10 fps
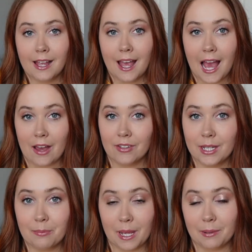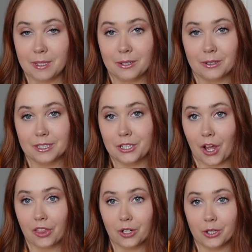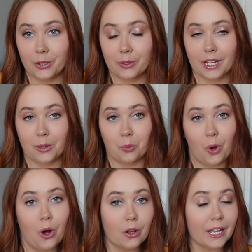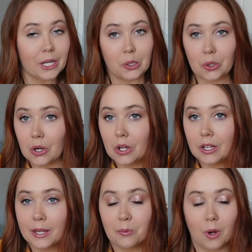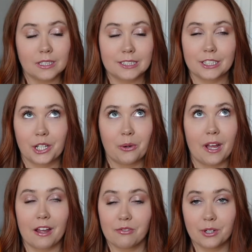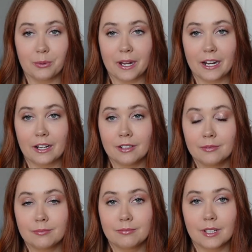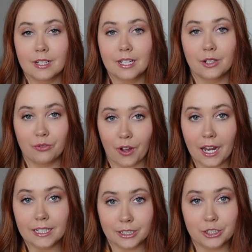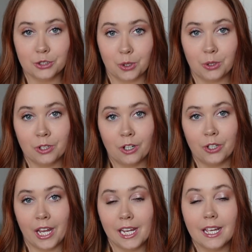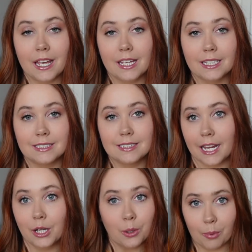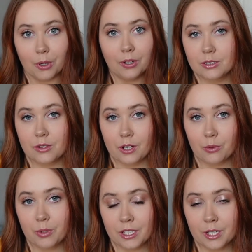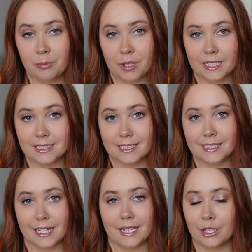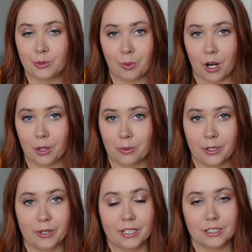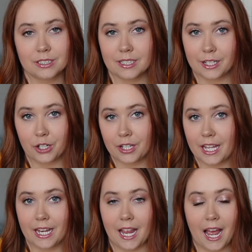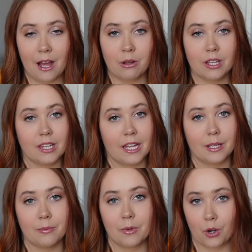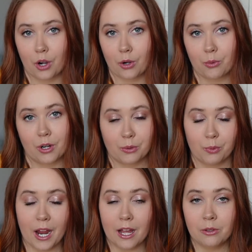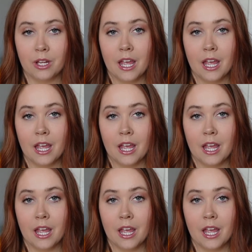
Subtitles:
Having a baby or a toddler who can walk and crawl and wants to go everywhere confined in a stroller all day is terrible. So there are really good places in each park where you can just let your kid out, let him or her run around,